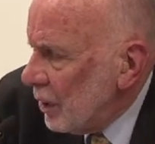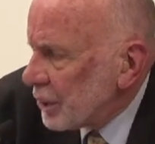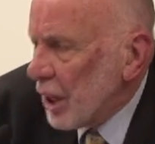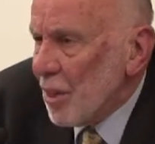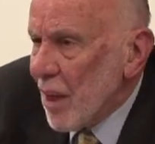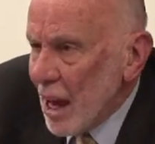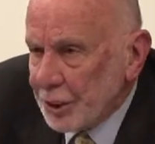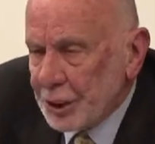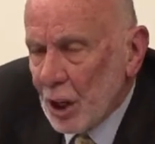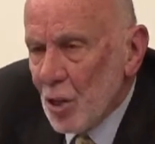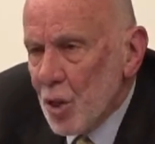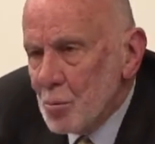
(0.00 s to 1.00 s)
So that's
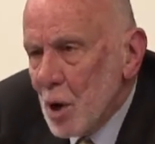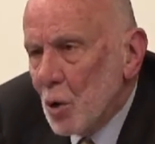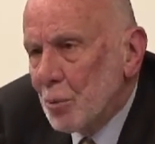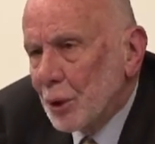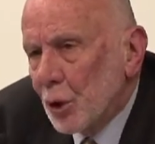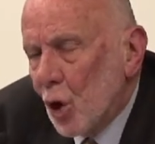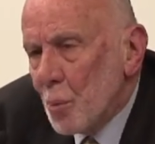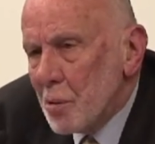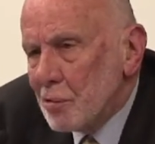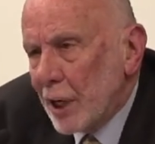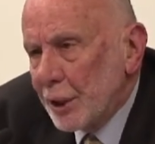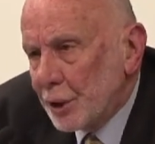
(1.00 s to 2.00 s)
the Melbourne
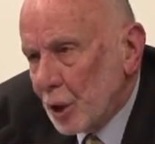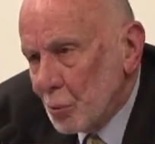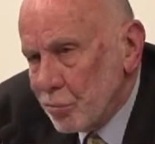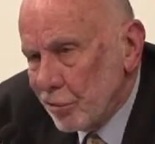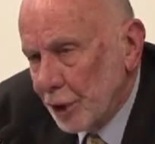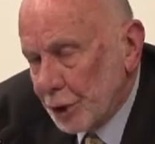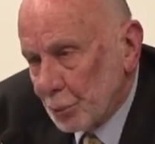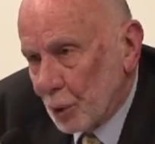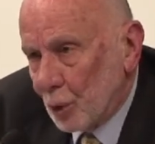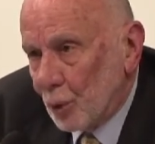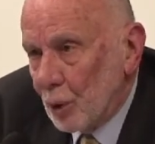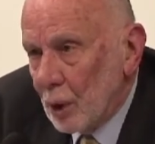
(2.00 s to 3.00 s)
Corporation
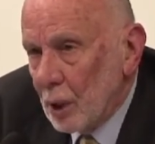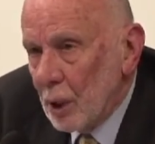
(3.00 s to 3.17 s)
principle.